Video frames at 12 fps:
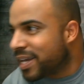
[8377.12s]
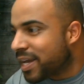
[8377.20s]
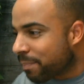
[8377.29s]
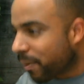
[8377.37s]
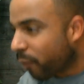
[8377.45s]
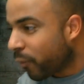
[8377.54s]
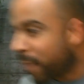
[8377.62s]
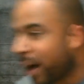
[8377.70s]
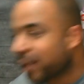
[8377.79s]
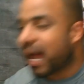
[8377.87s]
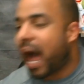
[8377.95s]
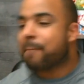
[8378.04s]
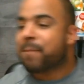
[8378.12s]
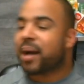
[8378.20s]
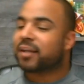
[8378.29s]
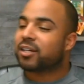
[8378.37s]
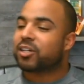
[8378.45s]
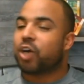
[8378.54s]
But I'm about
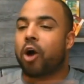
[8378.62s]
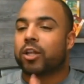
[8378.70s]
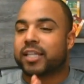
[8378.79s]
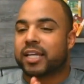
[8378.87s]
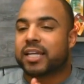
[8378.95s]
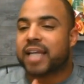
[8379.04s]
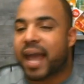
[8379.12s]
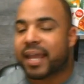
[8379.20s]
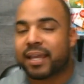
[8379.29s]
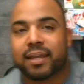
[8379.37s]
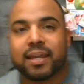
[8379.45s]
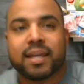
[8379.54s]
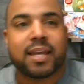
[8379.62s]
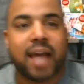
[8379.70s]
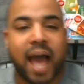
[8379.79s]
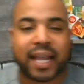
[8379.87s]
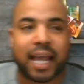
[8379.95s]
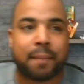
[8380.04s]
to call it a night.
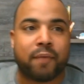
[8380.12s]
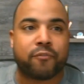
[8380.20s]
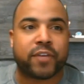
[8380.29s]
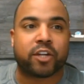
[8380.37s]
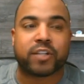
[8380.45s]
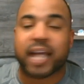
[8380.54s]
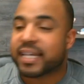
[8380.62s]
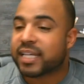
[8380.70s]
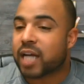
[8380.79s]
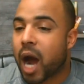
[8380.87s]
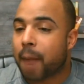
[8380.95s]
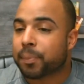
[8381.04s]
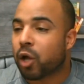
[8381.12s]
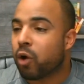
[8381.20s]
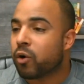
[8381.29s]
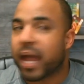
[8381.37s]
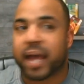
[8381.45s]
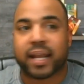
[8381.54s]
I got my video that I need to
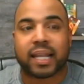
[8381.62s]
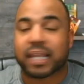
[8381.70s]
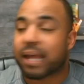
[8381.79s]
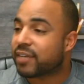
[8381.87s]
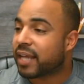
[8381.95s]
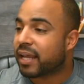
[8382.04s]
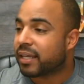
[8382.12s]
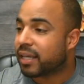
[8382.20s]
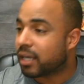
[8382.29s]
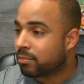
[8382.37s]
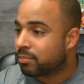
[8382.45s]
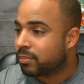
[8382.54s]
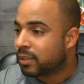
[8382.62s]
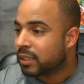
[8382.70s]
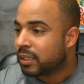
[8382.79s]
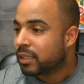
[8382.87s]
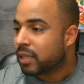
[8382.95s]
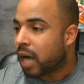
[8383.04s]
upload at 11 a.m.
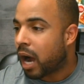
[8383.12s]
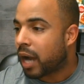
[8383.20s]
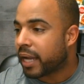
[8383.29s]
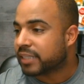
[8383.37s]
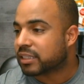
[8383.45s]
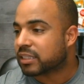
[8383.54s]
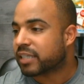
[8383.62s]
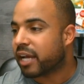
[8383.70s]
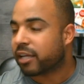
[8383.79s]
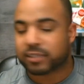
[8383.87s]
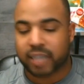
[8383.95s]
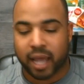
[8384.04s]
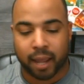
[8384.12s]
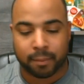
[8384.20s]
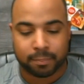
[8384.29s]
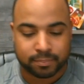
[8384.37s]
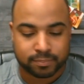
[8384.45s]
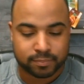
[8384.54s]
Eastern Standard
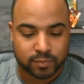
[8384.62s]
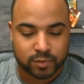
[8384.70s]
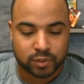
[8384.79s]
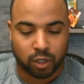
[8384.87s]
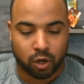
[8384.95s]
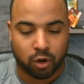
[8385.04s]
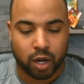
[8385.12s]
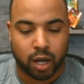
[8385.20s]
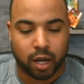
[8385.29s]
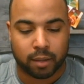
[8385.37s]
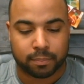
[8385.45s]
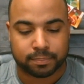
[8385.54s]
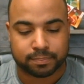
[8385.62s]
Time. So